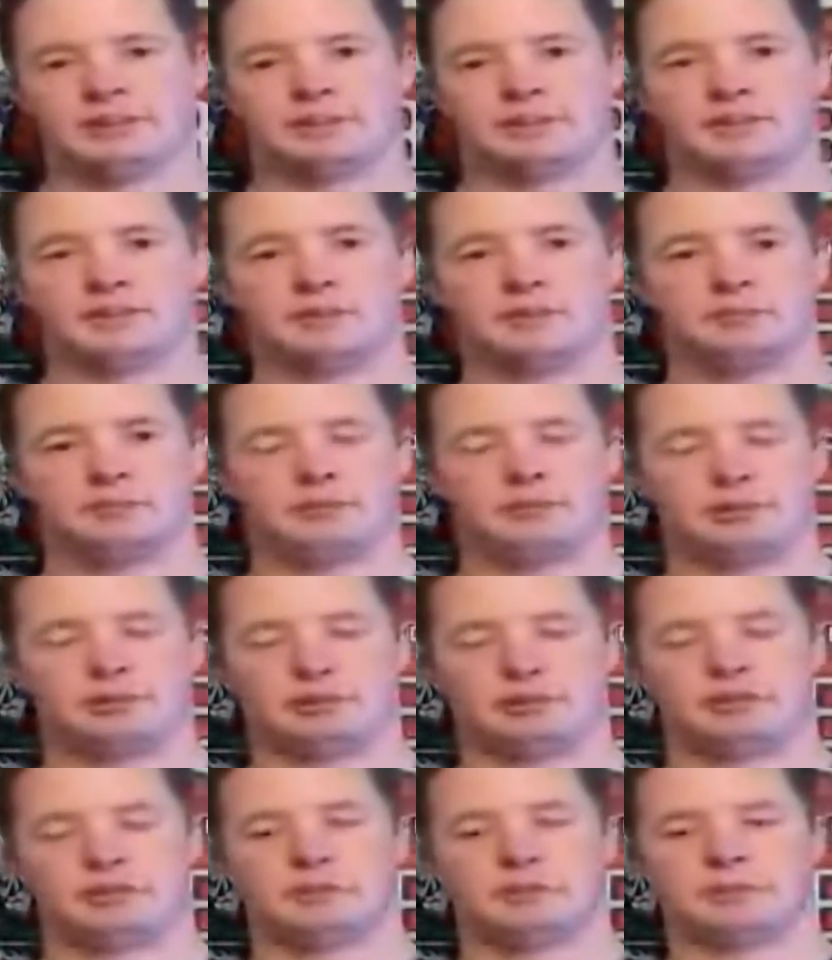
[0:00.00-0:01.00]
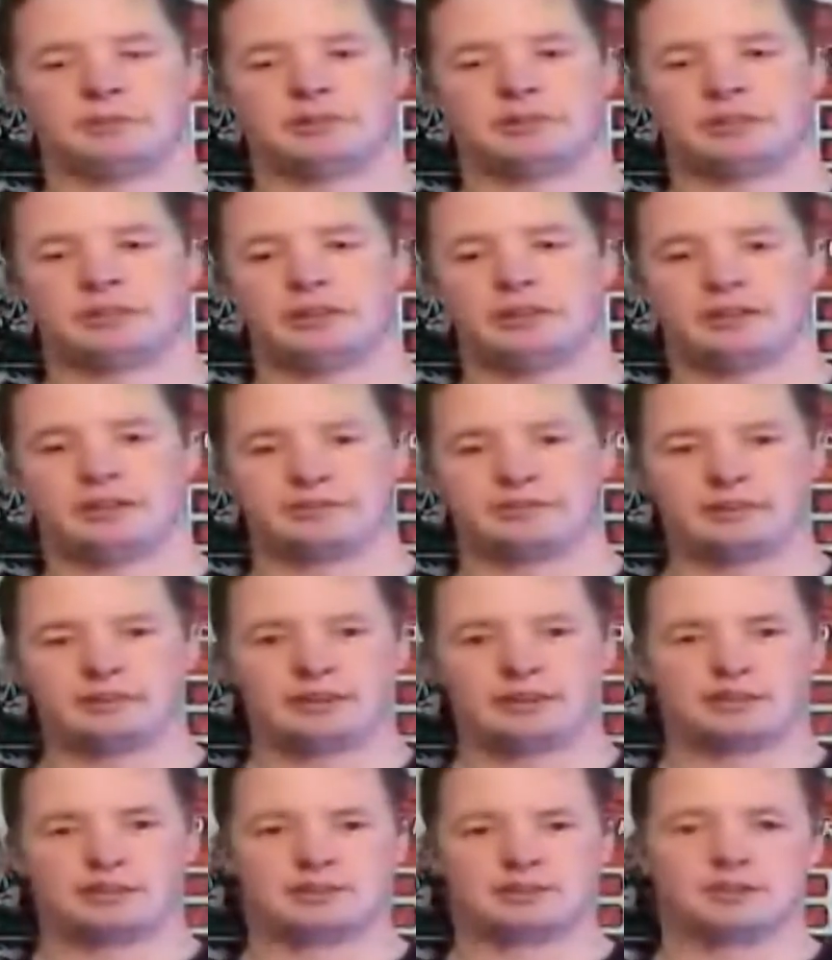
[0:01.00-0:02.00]
I'm feeling a little bit tea after
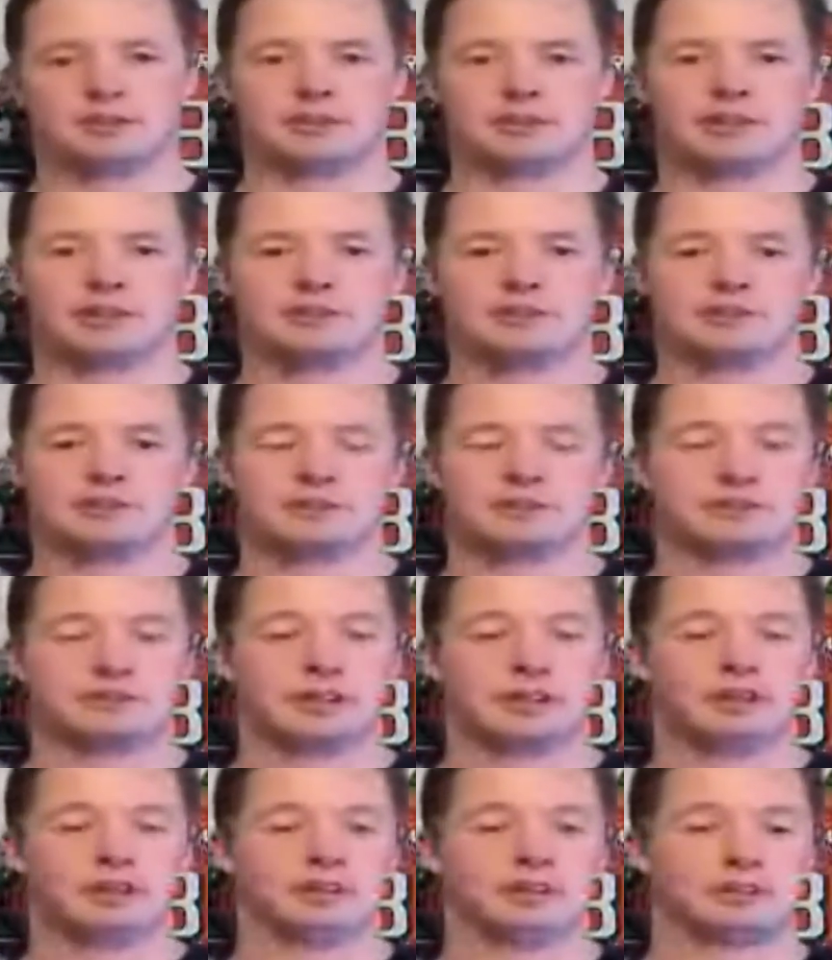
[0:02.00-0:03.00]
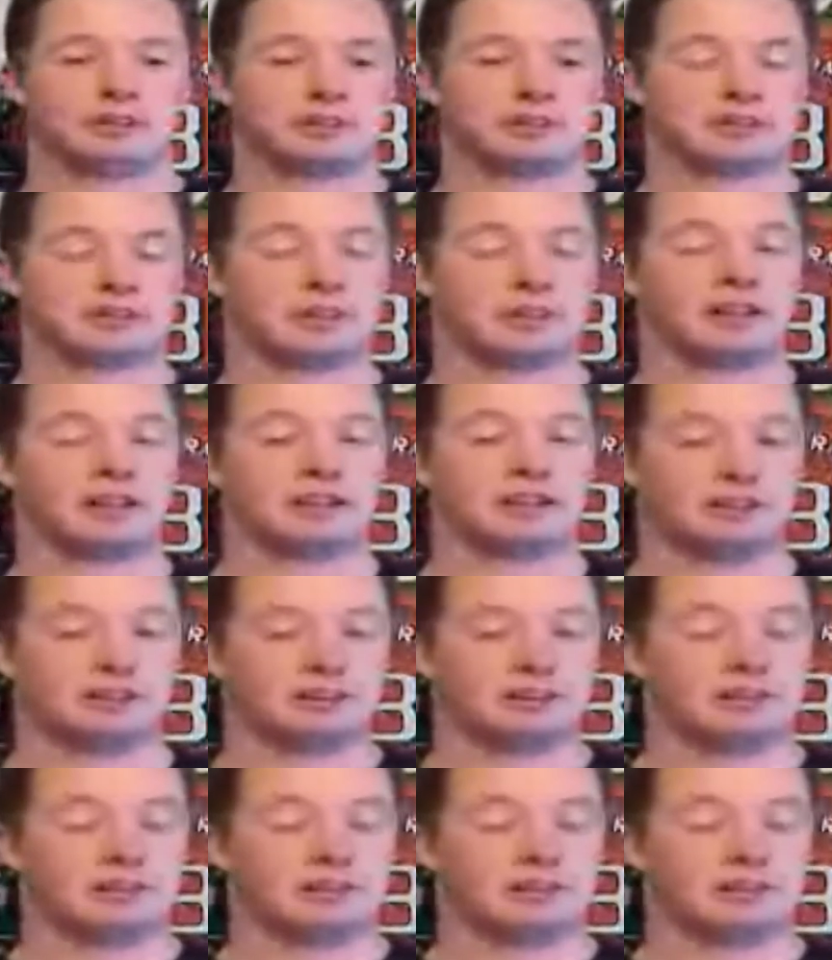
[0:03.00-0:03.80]
last night, as you could tell at the start.